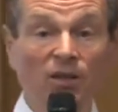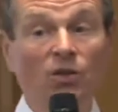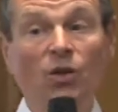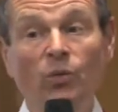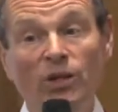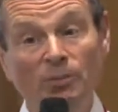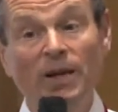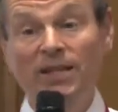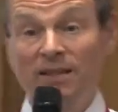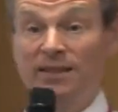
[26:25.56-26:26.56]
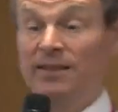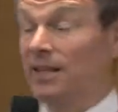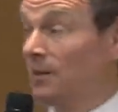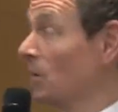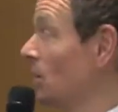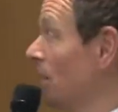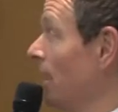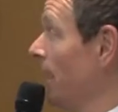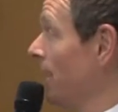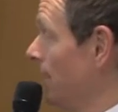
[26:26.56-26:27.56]
us which patients that's most
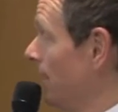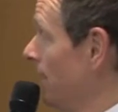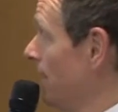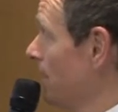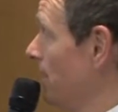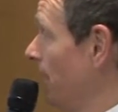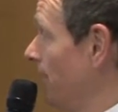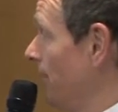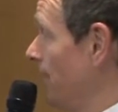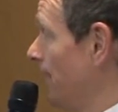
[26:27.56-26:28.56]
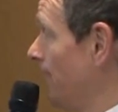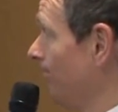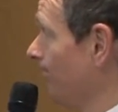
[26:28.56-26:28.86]
likely to benefit.